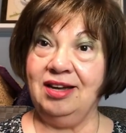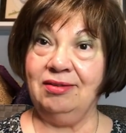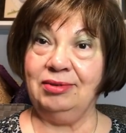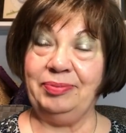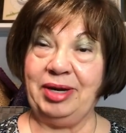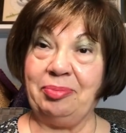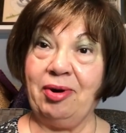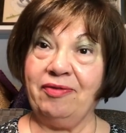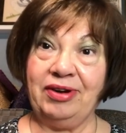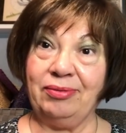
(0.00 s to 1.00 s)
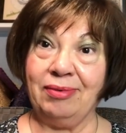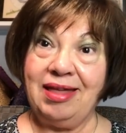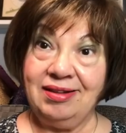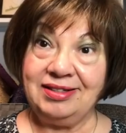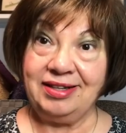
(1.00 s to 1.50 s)
would be a perfect
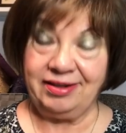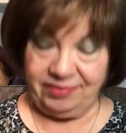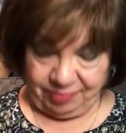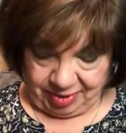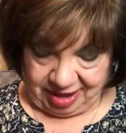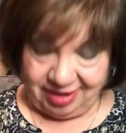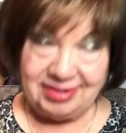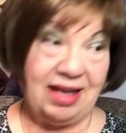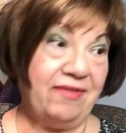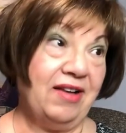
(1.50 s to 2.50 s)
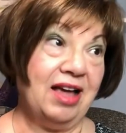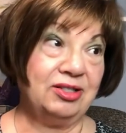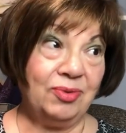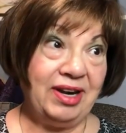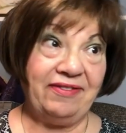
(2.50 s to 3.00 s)
relative because I've got
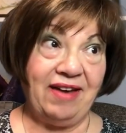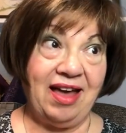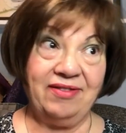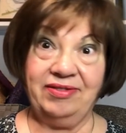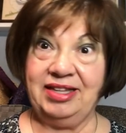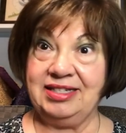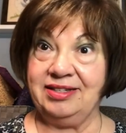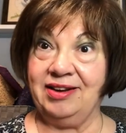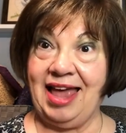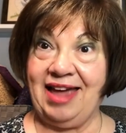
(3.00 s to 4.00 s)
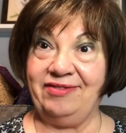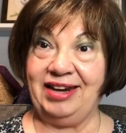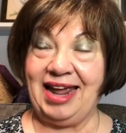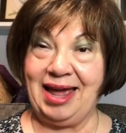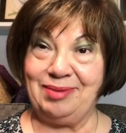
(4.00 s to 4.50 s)
25 of these little
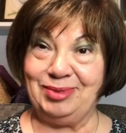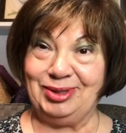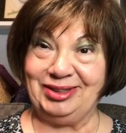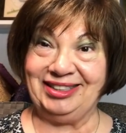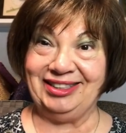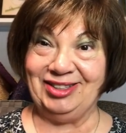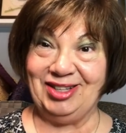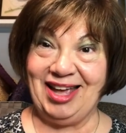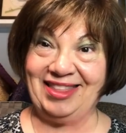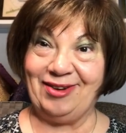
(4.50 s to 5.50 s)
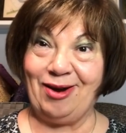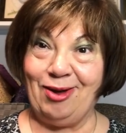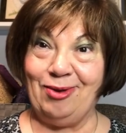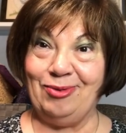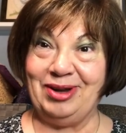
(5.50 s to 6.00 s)
advent animals that look like they're
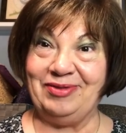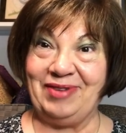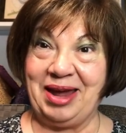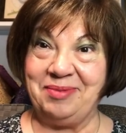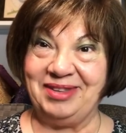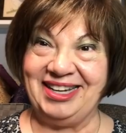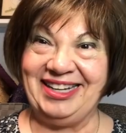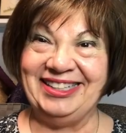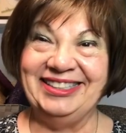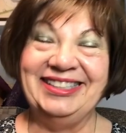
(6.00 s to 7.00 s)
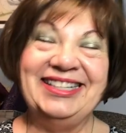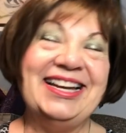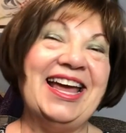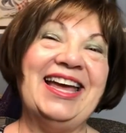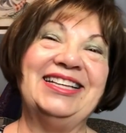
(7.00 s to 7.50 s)
all one family.
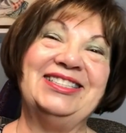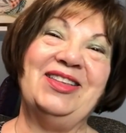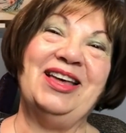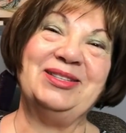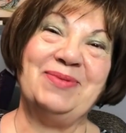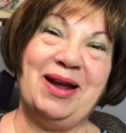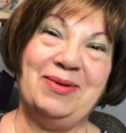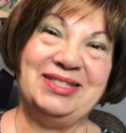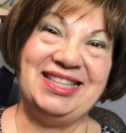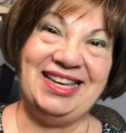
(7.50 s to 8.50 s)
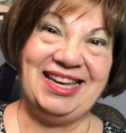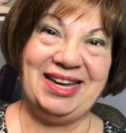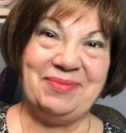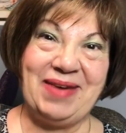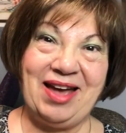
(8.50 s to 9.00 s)
And so that's what I was
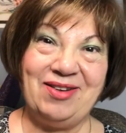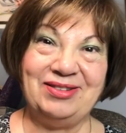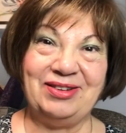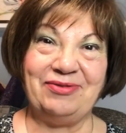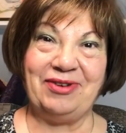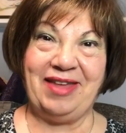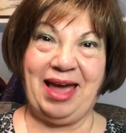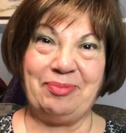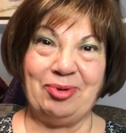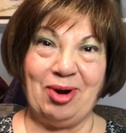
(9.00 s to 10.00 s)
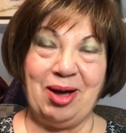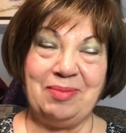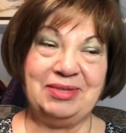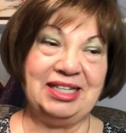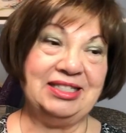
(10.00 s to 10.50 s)
thinking about for that
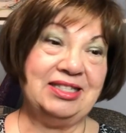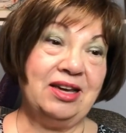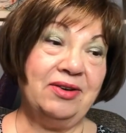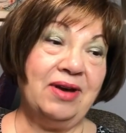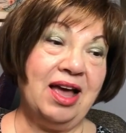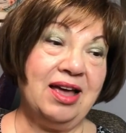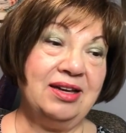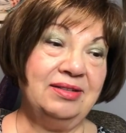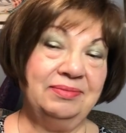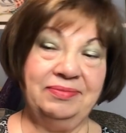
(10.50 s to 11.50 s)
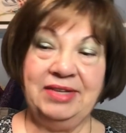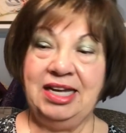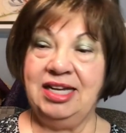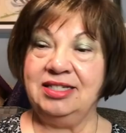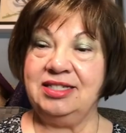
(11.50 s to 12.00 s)
prompt. And so I
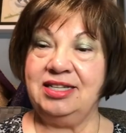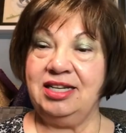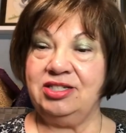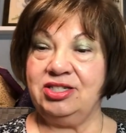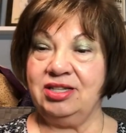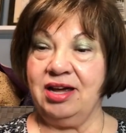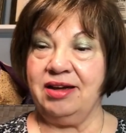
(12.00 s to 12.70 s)
stitched